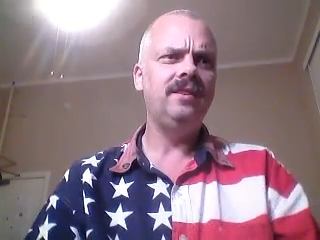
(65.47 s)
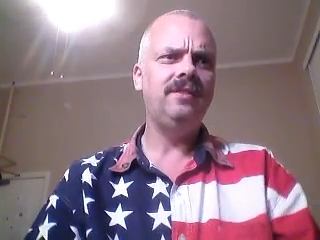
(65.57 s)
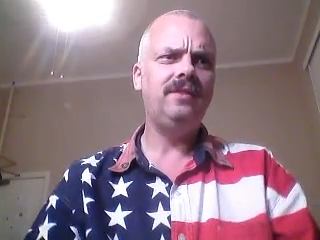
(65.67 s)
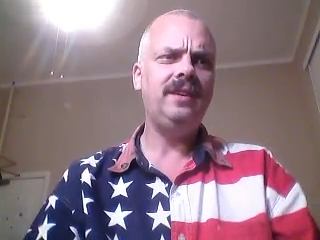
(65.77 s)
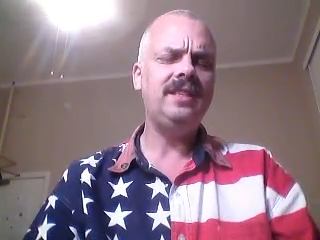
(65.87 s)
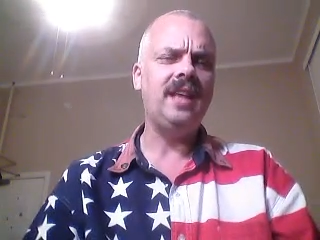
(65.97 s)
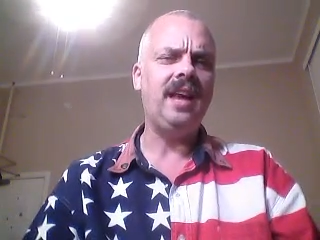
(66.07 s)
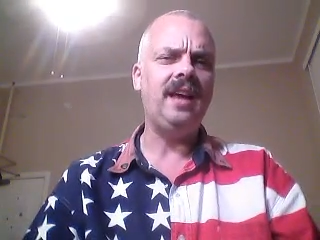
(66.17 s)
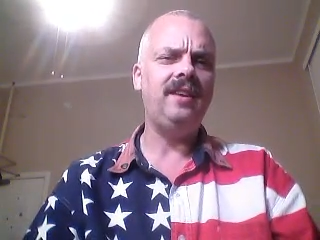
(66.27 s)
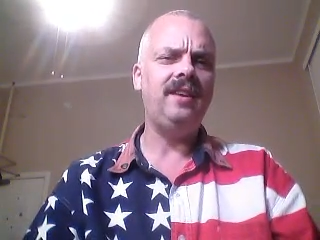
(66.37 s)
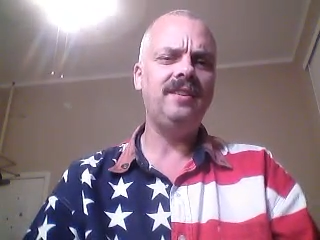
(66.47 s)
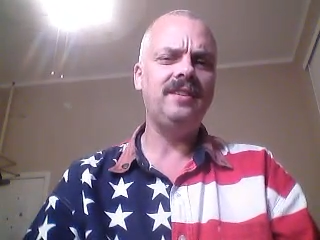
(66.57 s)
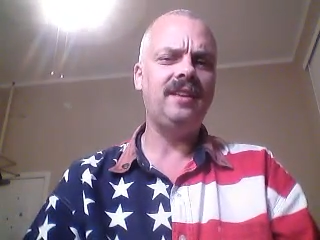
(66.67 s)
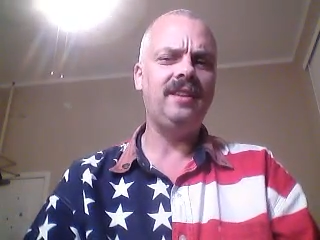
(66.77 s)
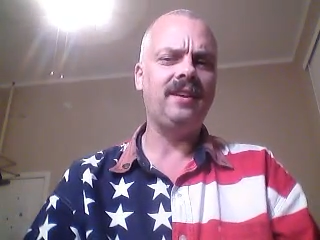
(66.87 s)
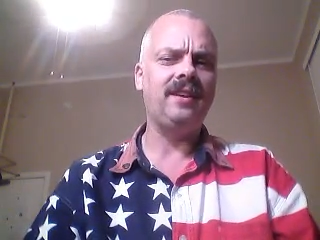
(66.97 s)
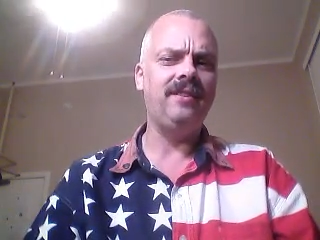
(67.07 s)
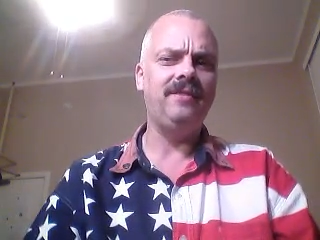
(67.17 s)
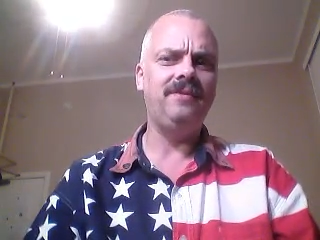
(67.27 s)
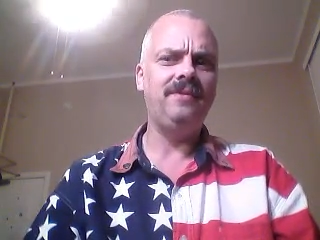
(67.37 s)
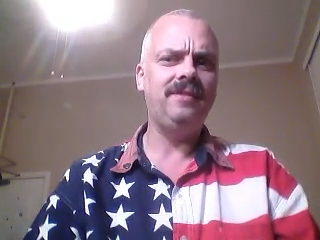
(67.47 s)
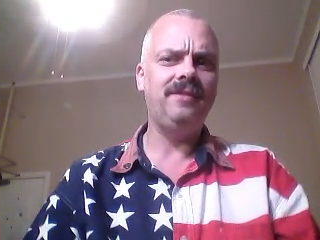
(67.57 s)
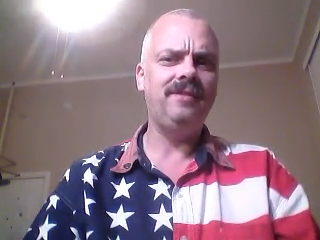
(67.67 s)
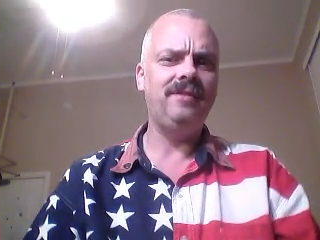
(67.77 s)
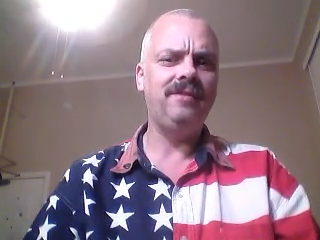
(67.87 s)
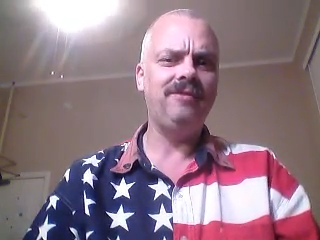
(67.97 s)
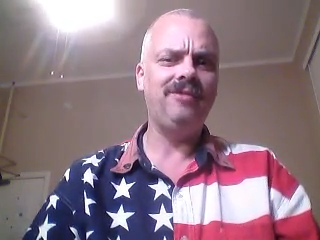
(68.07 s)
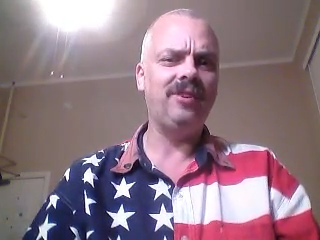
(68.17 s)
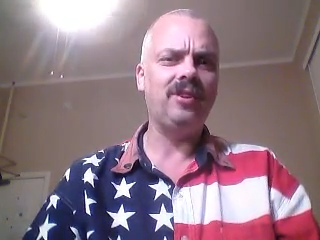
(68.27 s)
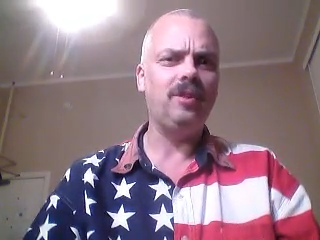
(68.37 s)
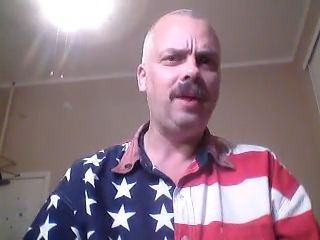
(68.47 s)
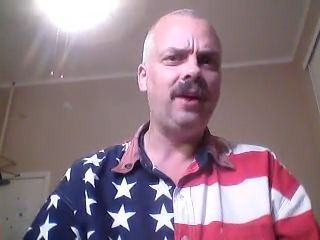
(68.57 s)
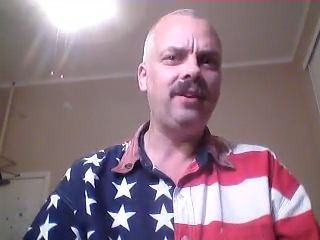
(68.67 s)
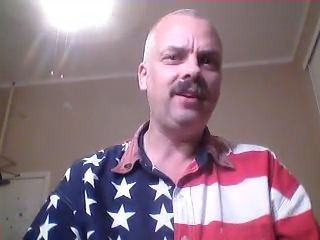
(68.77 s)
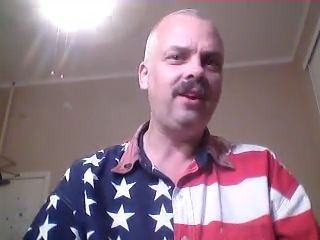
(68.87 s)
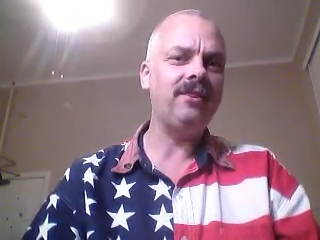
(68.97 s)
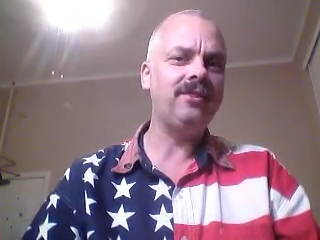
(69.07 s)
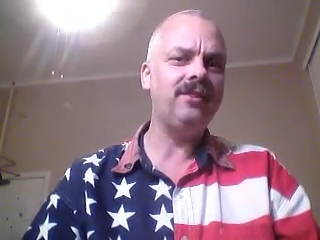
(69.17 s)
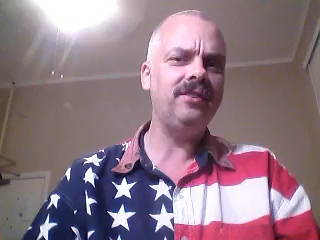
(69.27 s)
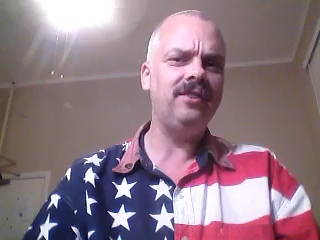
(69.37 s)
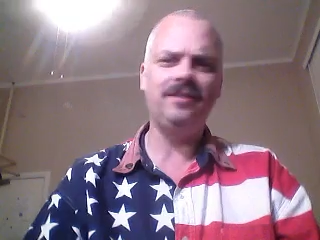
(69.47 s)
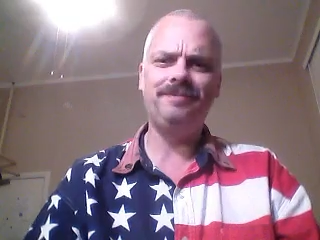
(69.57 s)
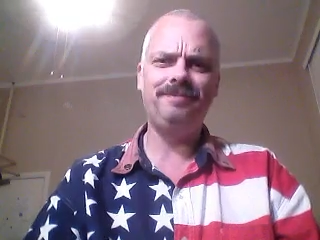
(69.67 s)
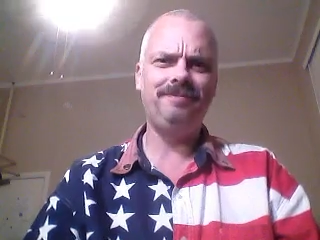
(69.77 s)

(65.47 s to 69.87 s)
what is that? Is that like a vertical bar character or